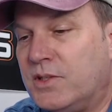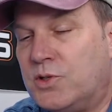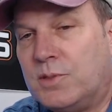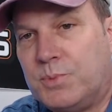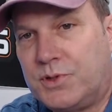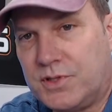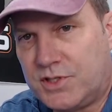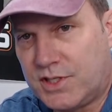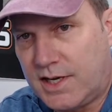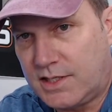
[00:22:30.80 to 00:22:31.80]
You could put the
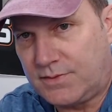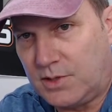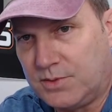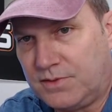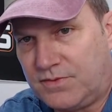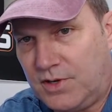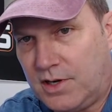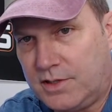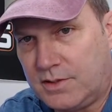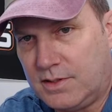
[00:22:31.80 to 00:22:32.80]
Jake's on the
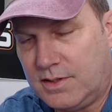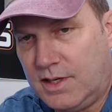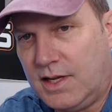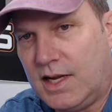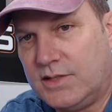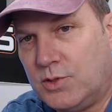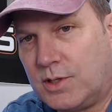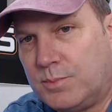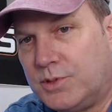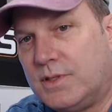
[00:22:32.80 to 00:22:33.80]
front, and you
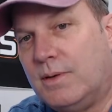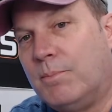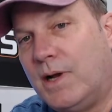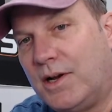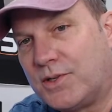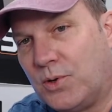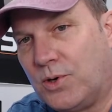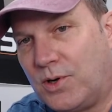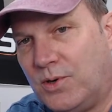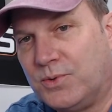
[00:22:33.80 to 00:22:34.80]
could put the
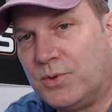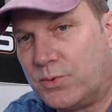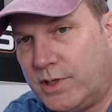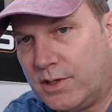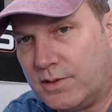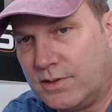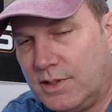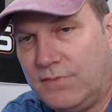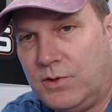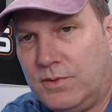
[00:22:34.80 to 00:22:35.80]
Ameritorque on the rear
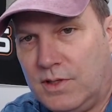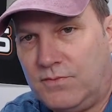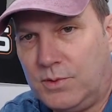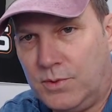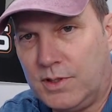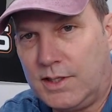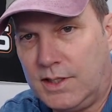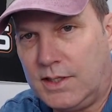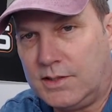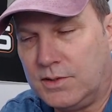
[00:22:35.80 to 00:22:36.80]
if you really
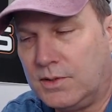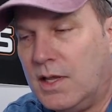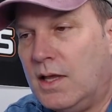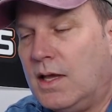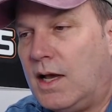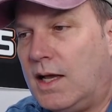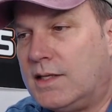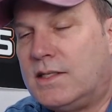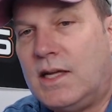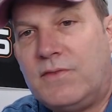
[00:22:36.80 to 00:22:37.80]
needed to. I
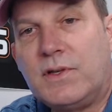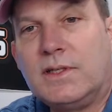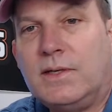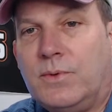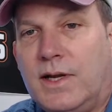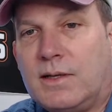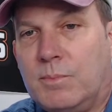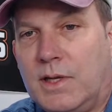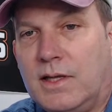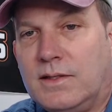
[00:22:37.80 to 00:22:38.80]
definitely
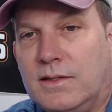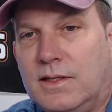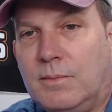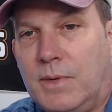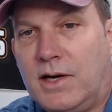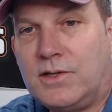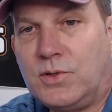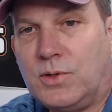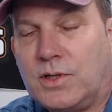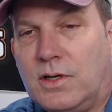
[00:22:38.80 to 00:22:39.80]
recommend the
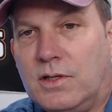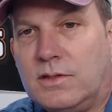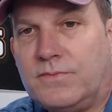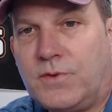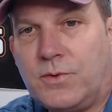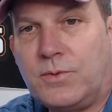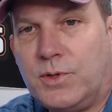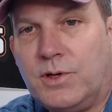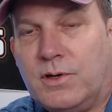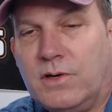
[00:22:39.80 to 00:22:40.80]
Ameritorque for the
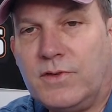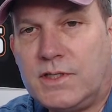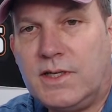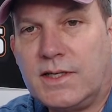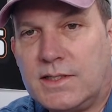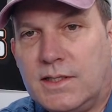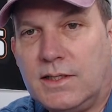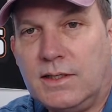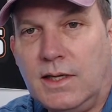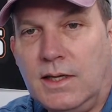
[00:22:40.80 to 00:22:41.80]
rear of a
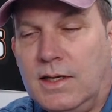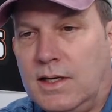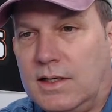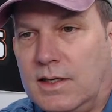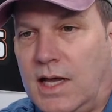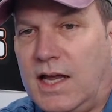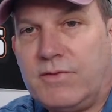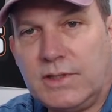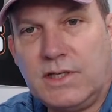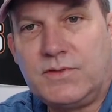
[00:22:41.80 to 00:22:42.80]
TXT. I have
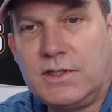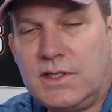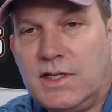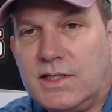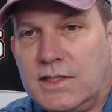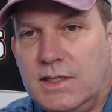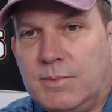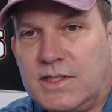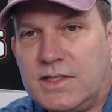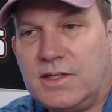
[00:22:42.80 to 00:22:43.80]
a lifted TXT
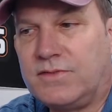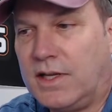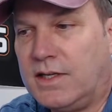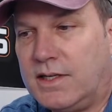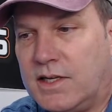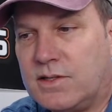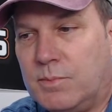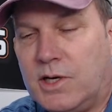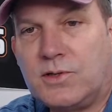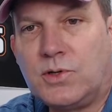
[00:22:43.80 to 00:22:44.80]
myself, and it has a
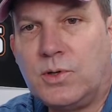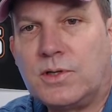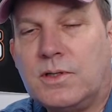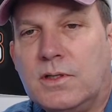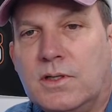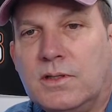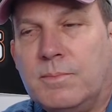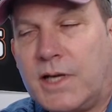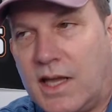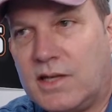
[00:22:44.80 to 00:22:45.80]
Ameritorque
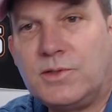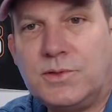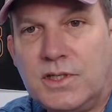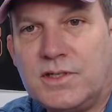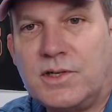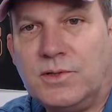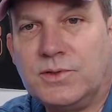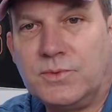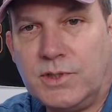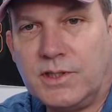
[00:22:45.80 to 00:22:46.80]
mechanical disc on
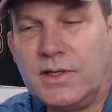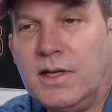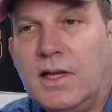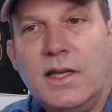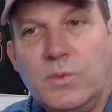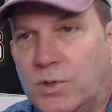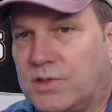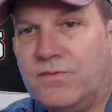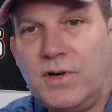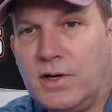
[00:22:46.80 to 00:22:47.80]
the rear, and it
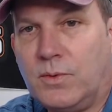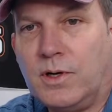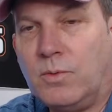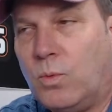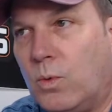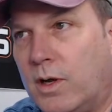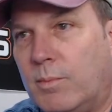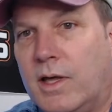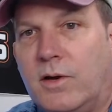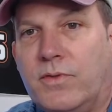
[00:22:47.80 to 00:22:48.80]
works very well, way
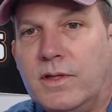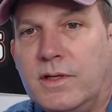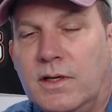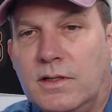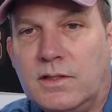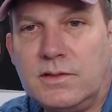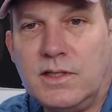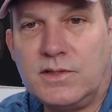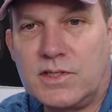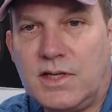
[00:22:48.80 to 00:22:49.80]
better than
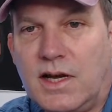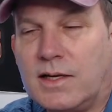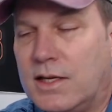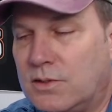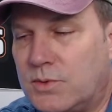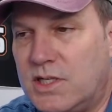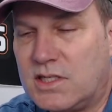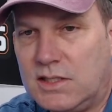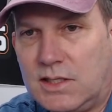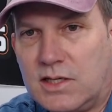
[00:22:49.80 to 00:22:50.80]
the stock. And the
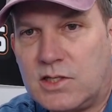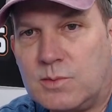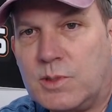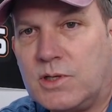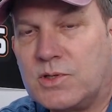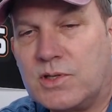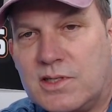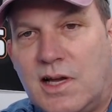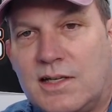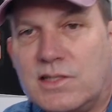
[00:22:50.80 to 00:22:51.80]
reason is because the
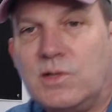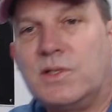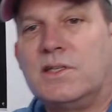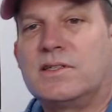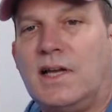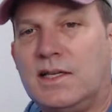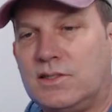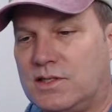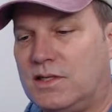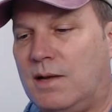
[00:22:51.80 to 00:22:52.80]
stock is only designed
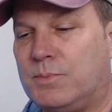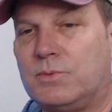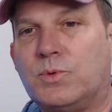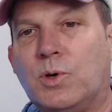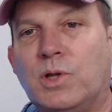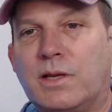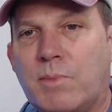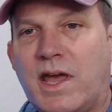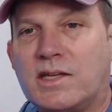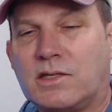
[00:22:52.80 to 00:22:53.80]
to stop the rolling
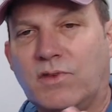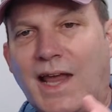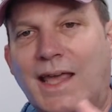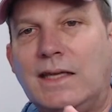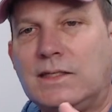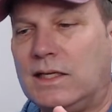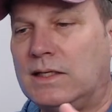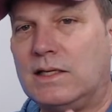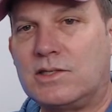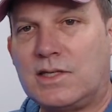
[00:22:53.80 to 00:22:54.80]
mass of an
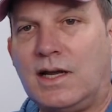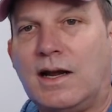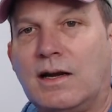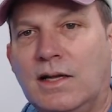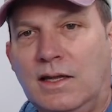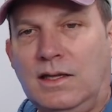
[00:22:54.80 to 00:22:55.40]
18-inch tire,